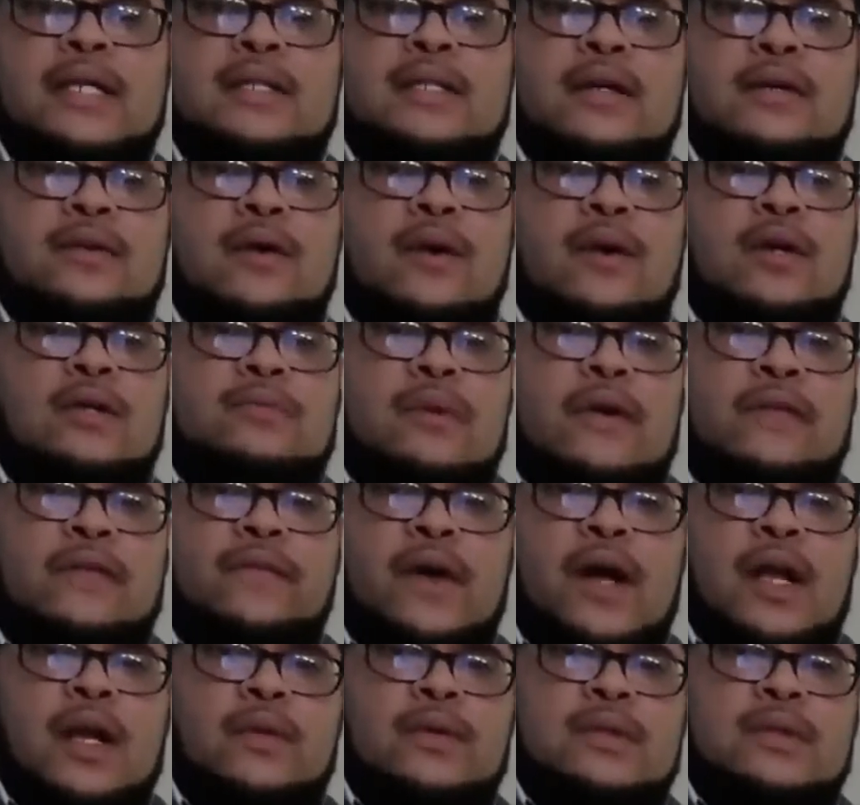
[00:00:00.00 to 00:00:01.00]
Those are my
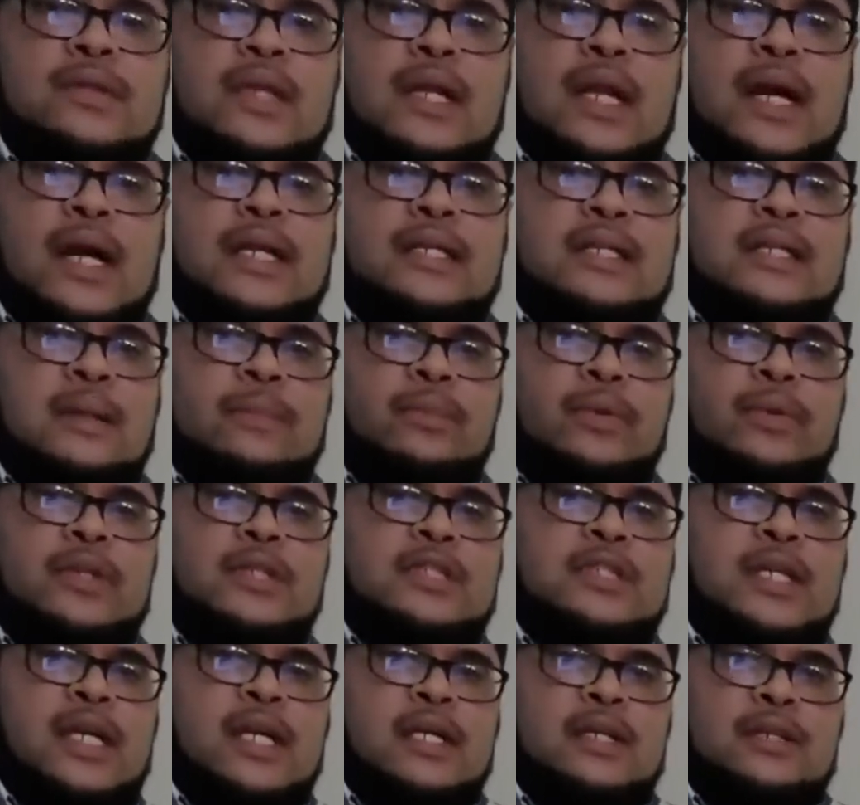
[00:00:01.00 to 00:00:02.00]
followers and likes. I
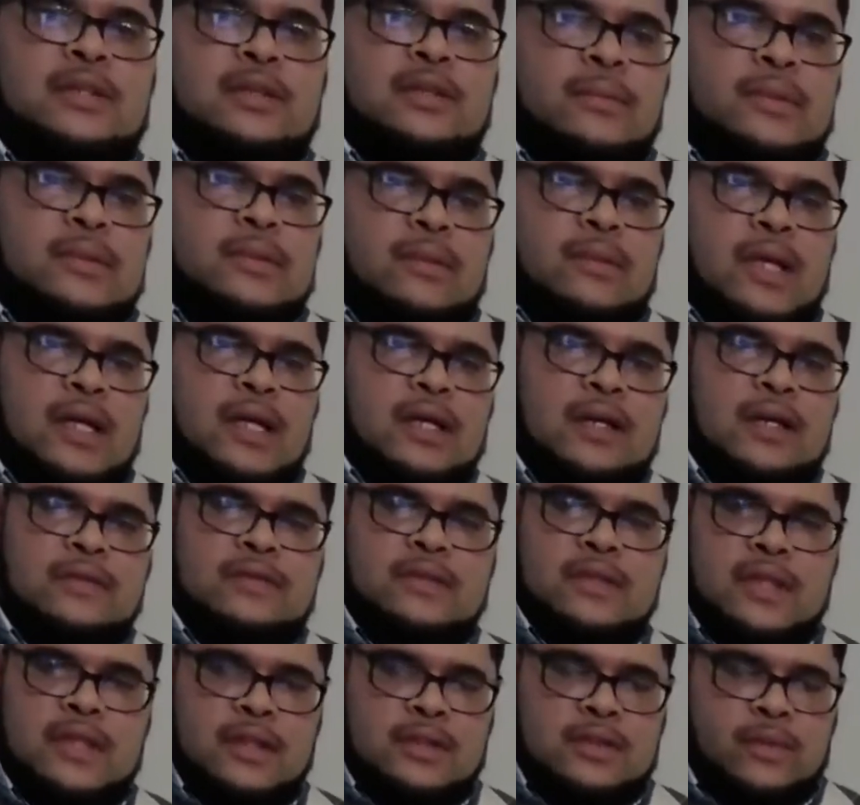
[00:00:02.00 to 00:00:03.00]
appreciate it. Show me some loves
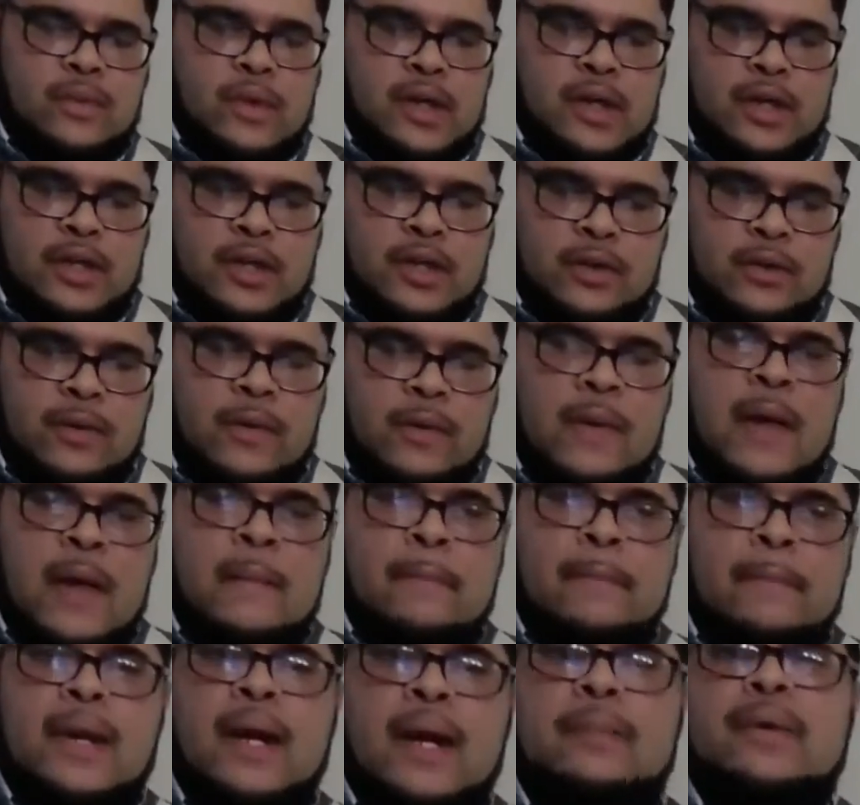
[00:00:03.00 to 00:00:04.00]
and things you want to do.
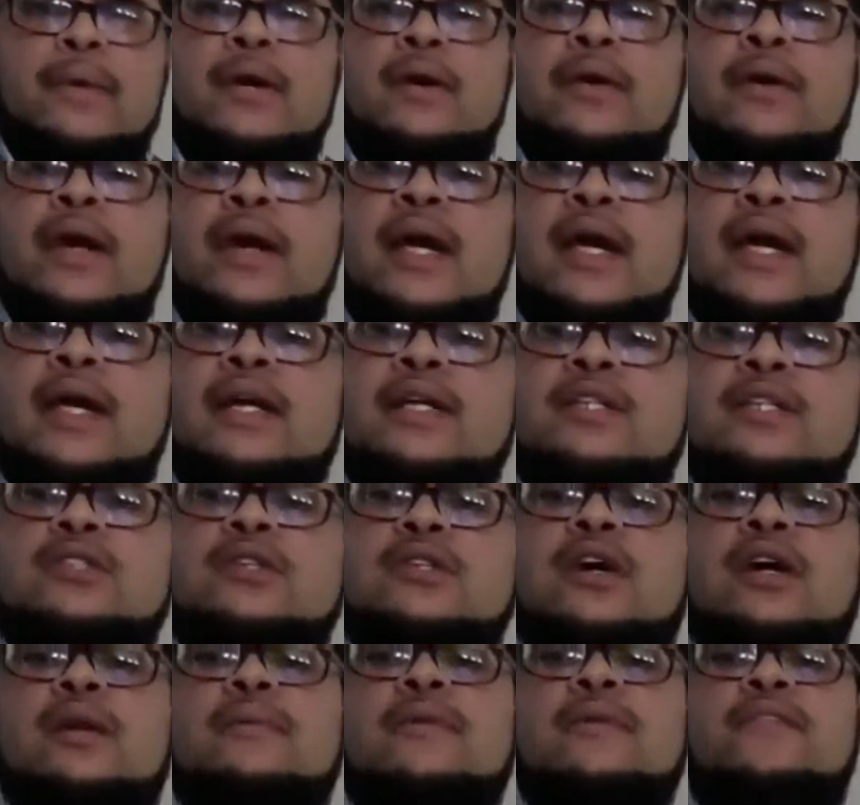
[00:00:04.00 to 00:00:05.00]
But I'm going to go ahead and get
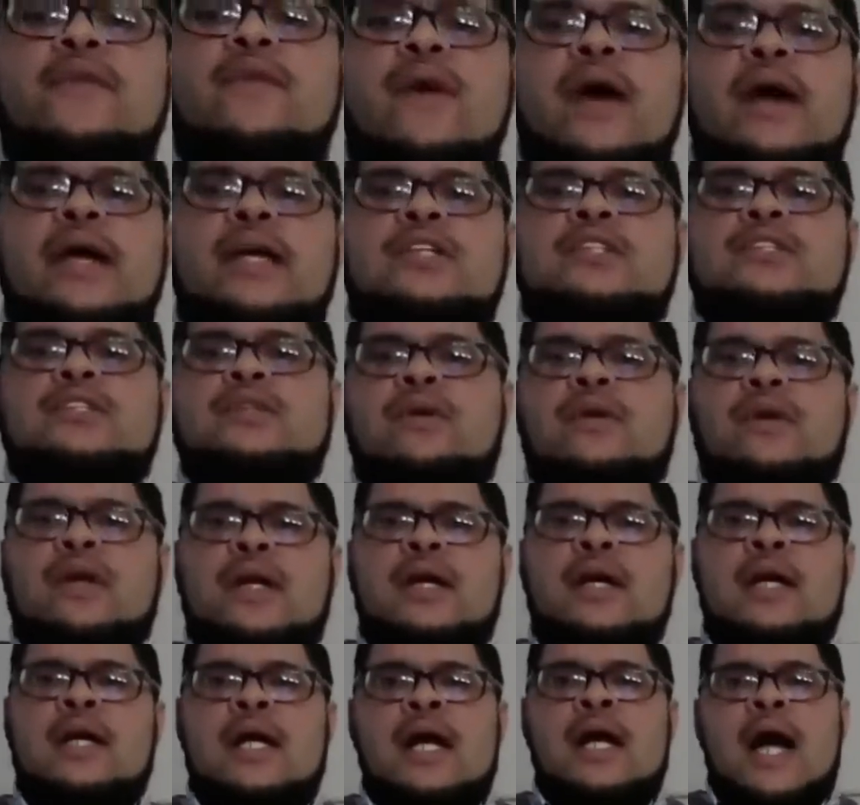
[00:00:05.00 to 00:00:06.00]
started. Before I get
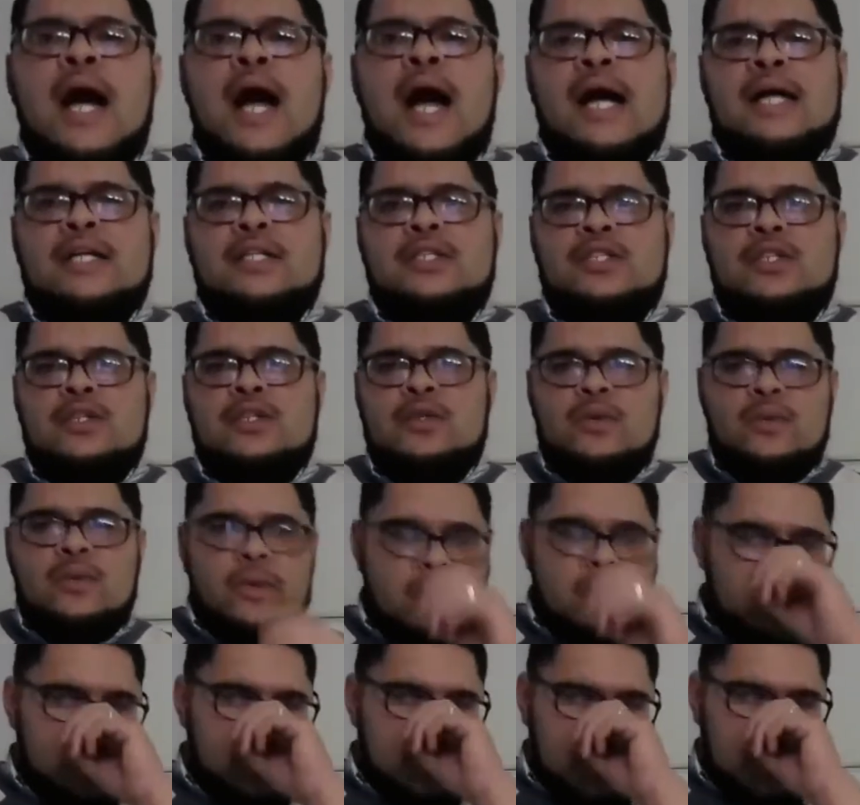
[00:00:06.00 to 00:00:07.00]
started, I do
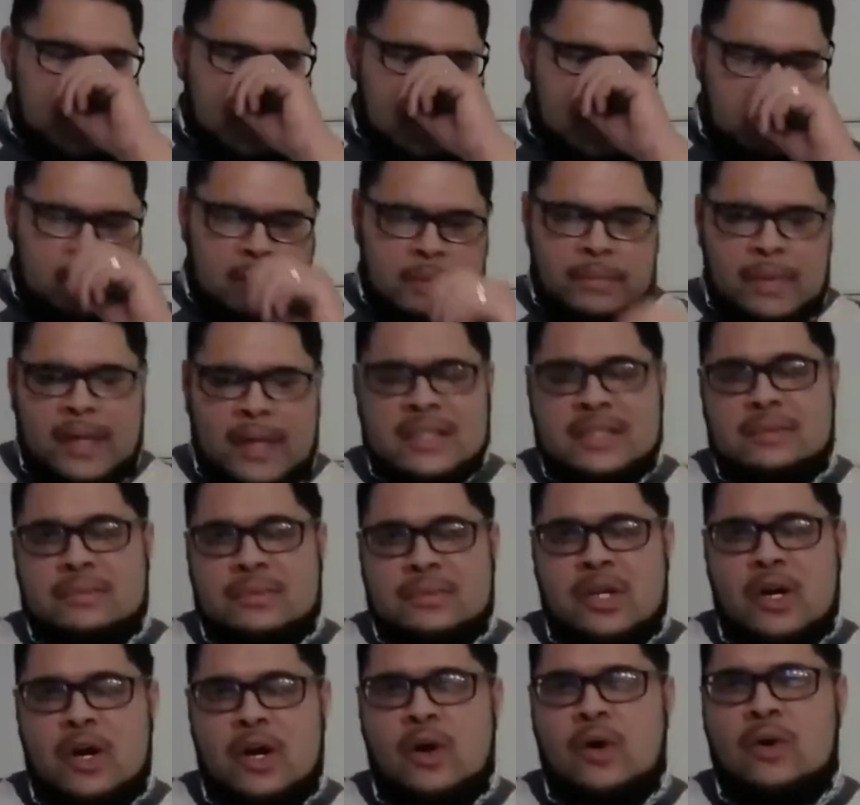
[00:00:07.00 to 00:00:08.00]
want to share about some
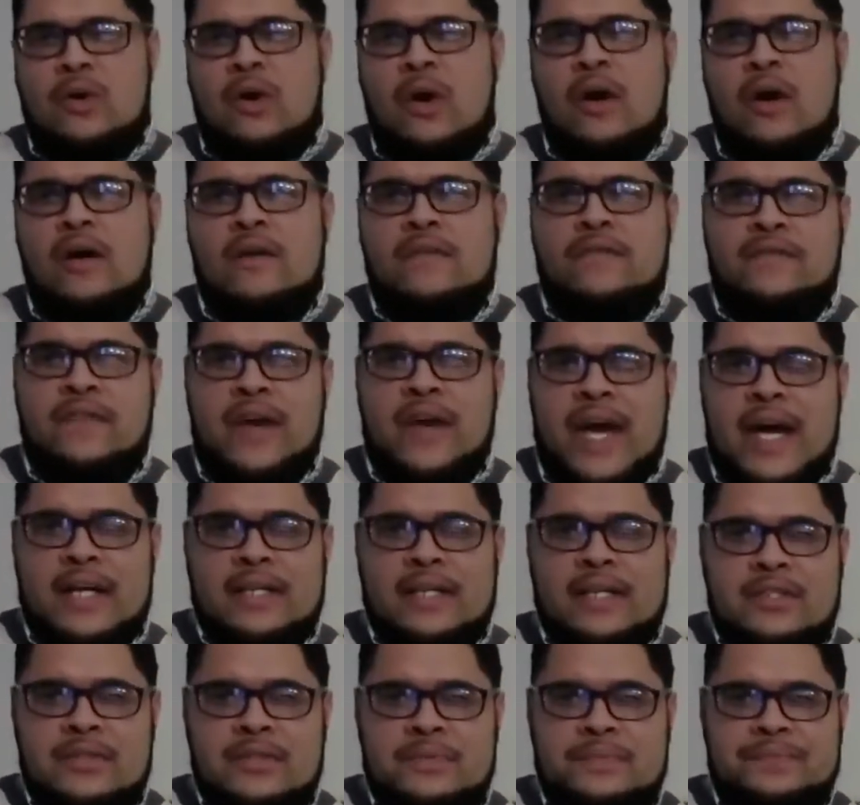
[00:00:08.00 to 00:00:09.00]
cold hard
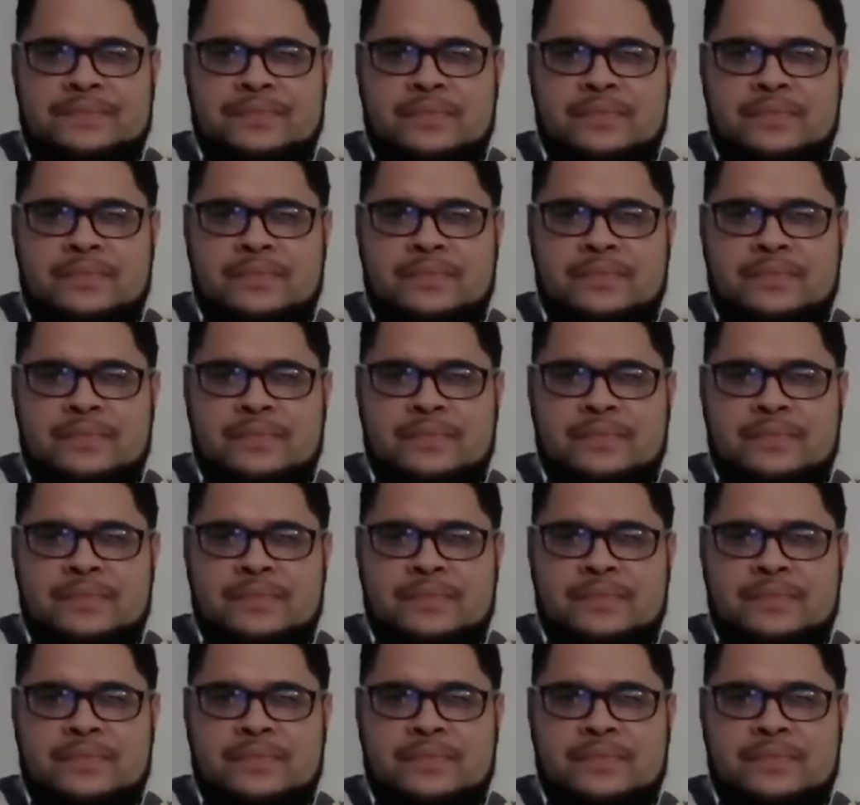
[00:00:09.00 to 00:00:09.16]
facts.